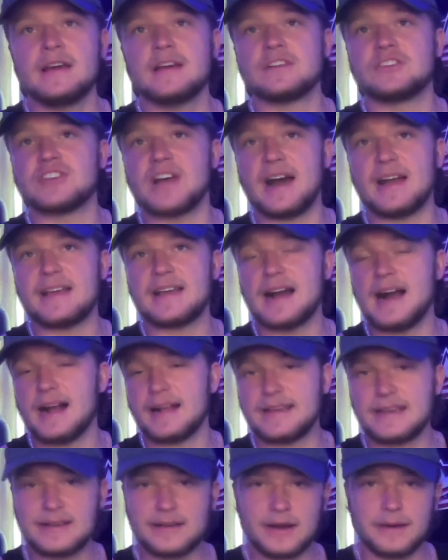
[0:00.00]
Johnny
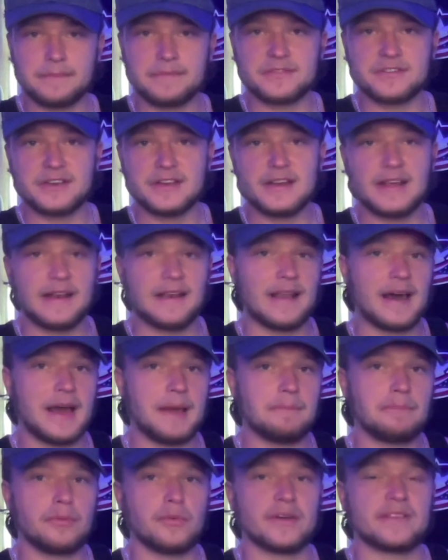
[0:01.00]
Hockey comes in at
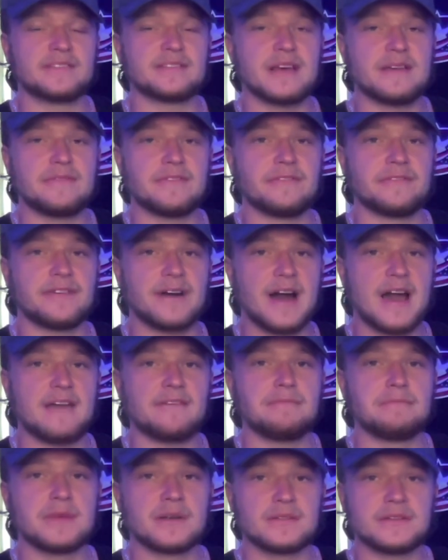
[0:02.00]

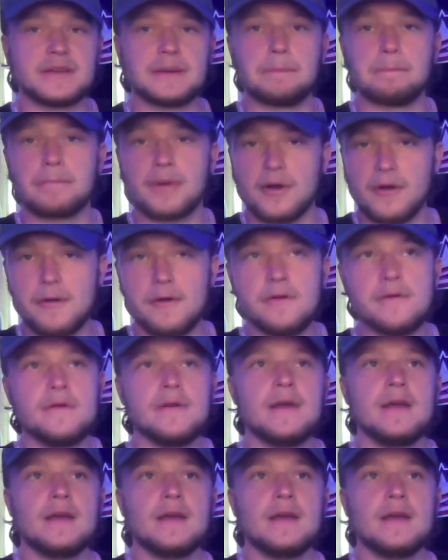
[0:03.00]
$9.75 million per,